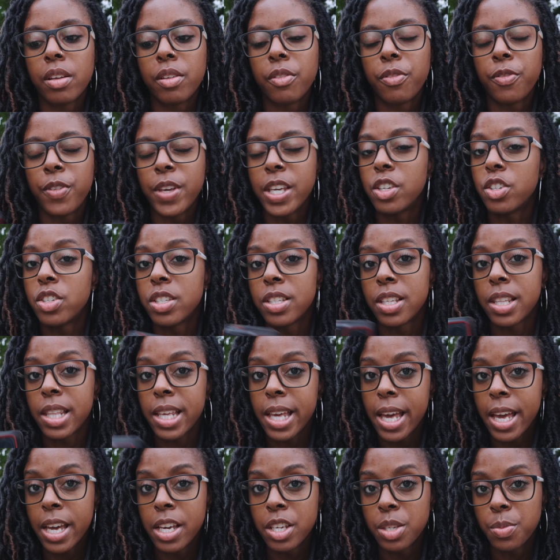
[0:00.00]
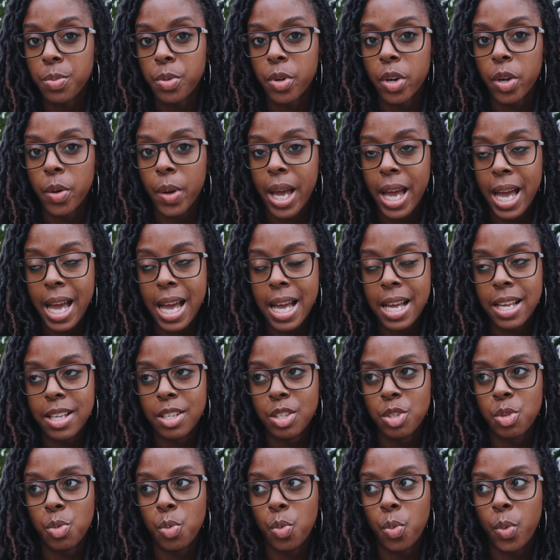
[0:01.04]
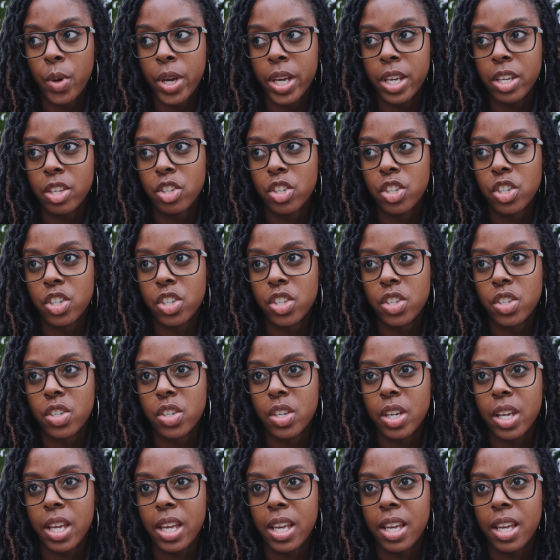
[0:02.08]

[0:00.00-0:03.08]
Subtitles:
features that the Ace Pro has which